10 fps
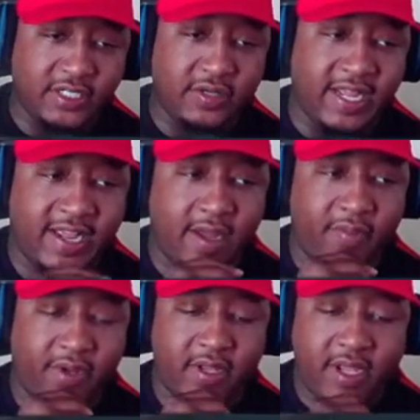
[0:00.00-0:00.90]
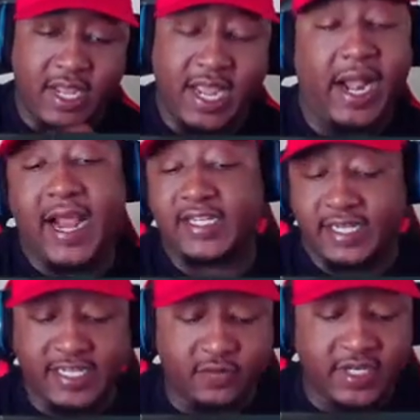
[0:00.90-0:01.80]
issue that happened. And
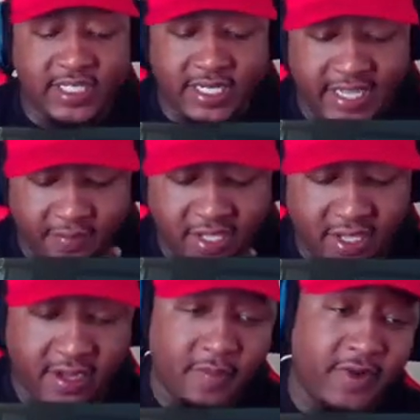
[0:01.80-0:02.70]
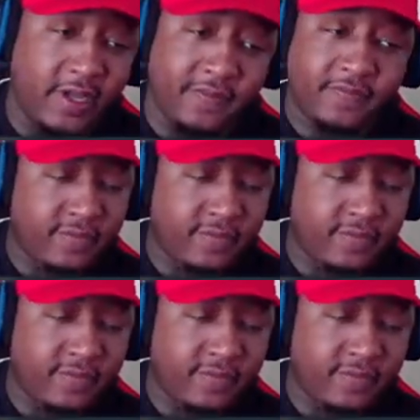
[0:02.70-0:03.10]
actually, he's recently hit me up, but